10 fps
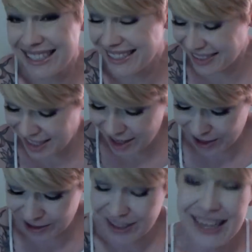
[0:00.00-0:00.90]

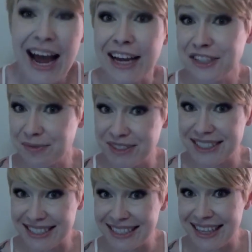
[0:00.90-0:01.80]
So I should be
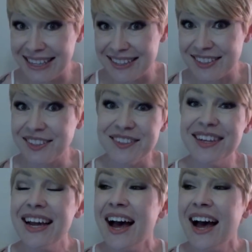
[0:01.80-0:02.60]
seeing that soon.